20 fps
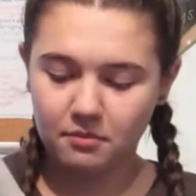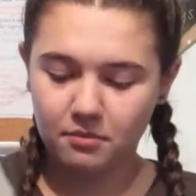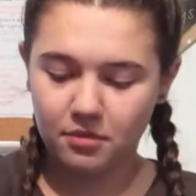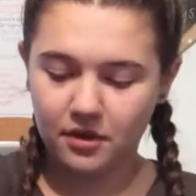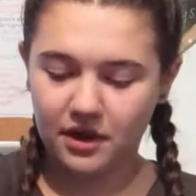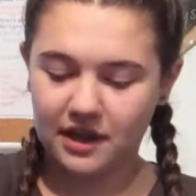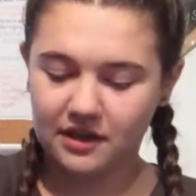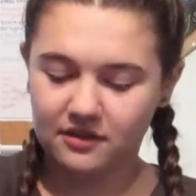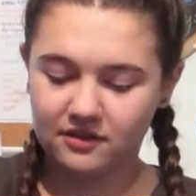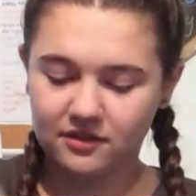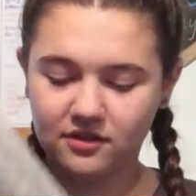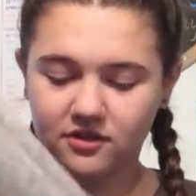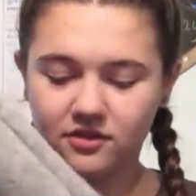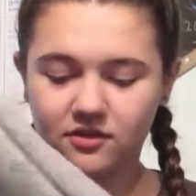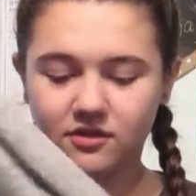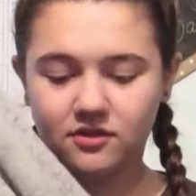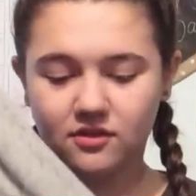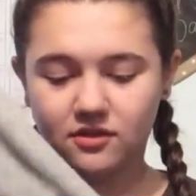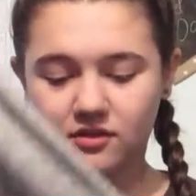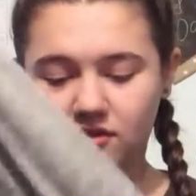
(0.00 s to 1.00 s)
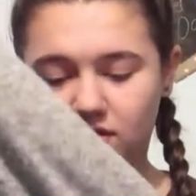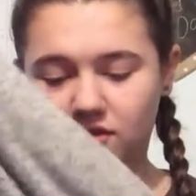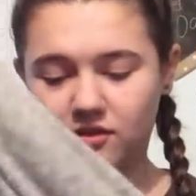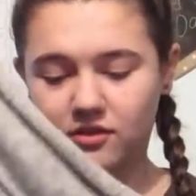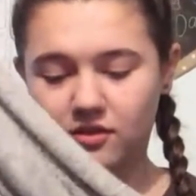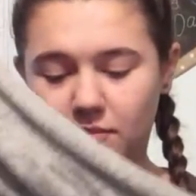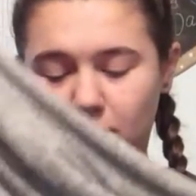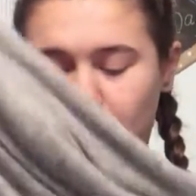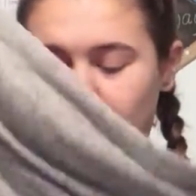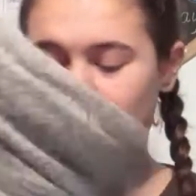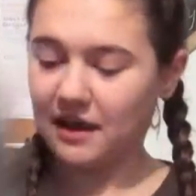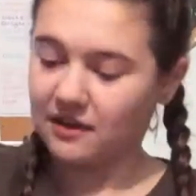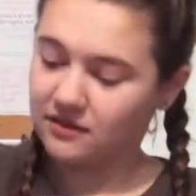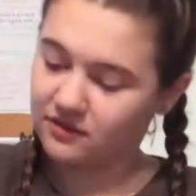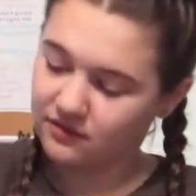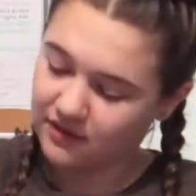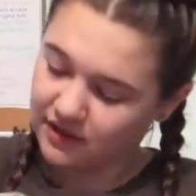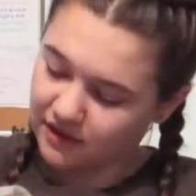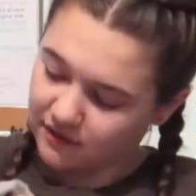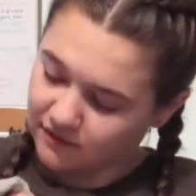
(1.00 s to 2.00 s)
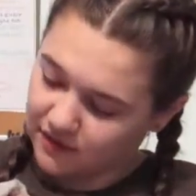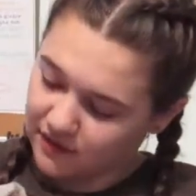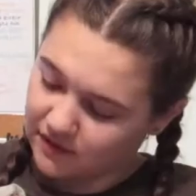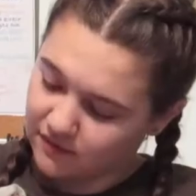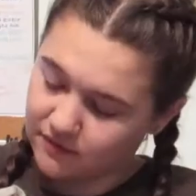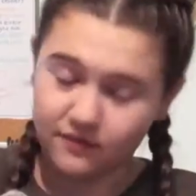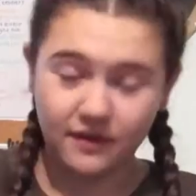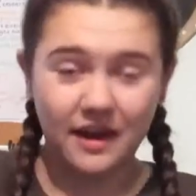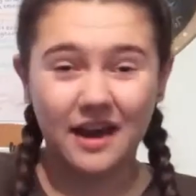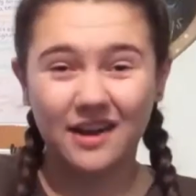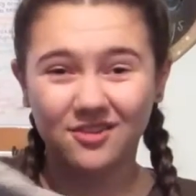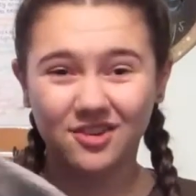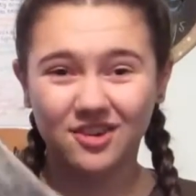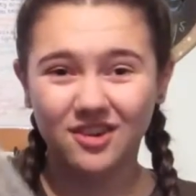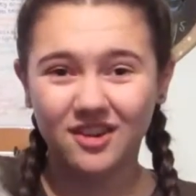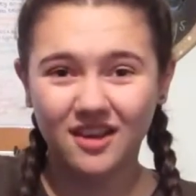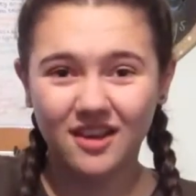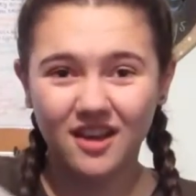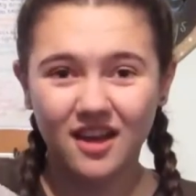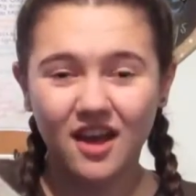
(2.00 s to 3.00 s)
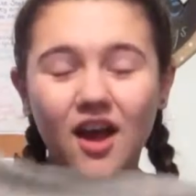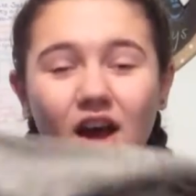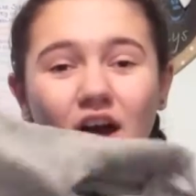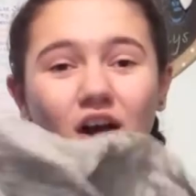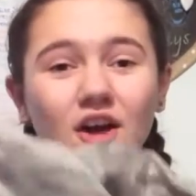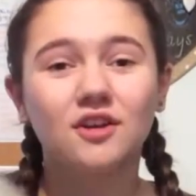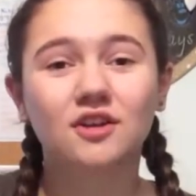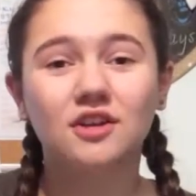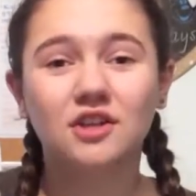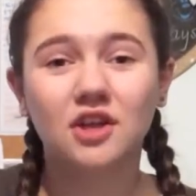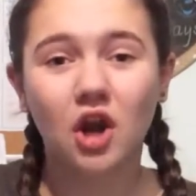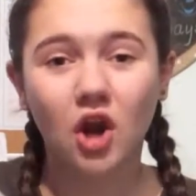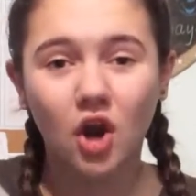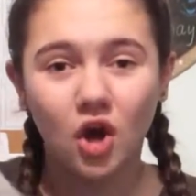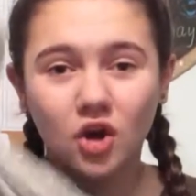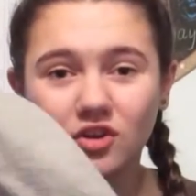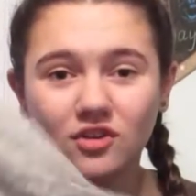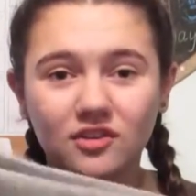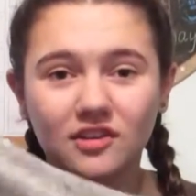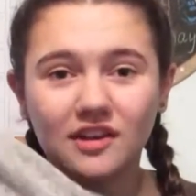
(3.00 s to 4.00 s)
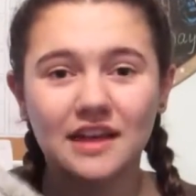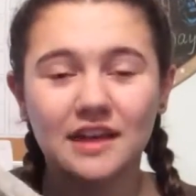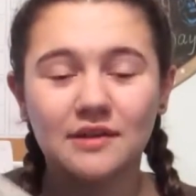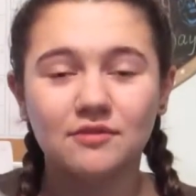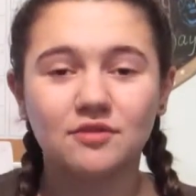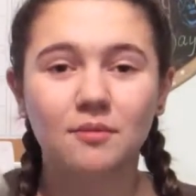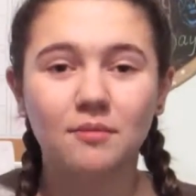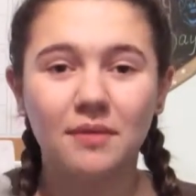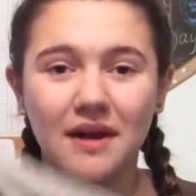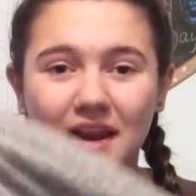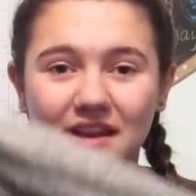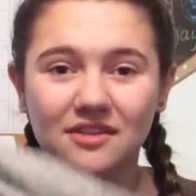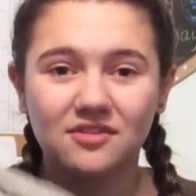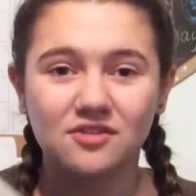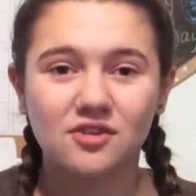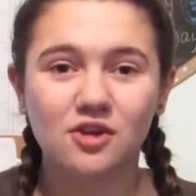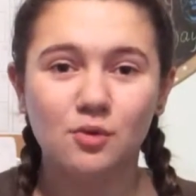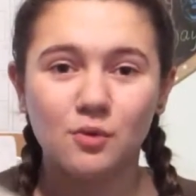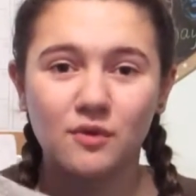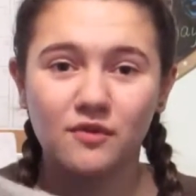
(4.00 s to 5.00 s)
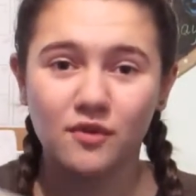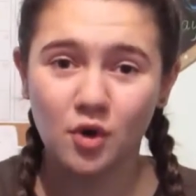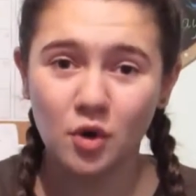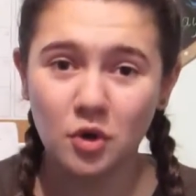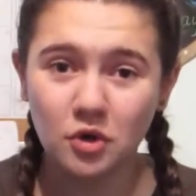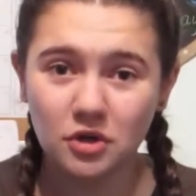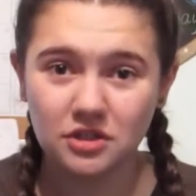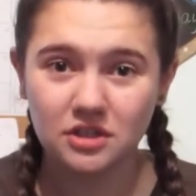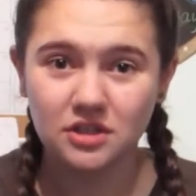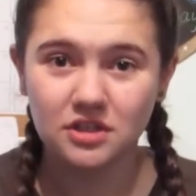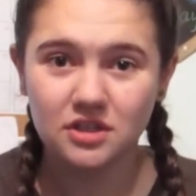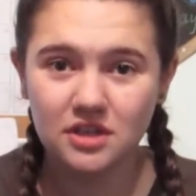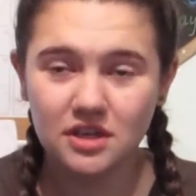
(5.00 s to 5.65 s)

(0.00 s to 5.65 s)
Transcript: but it's the best thing I think I've found, a long sleeved playsuit with a hood.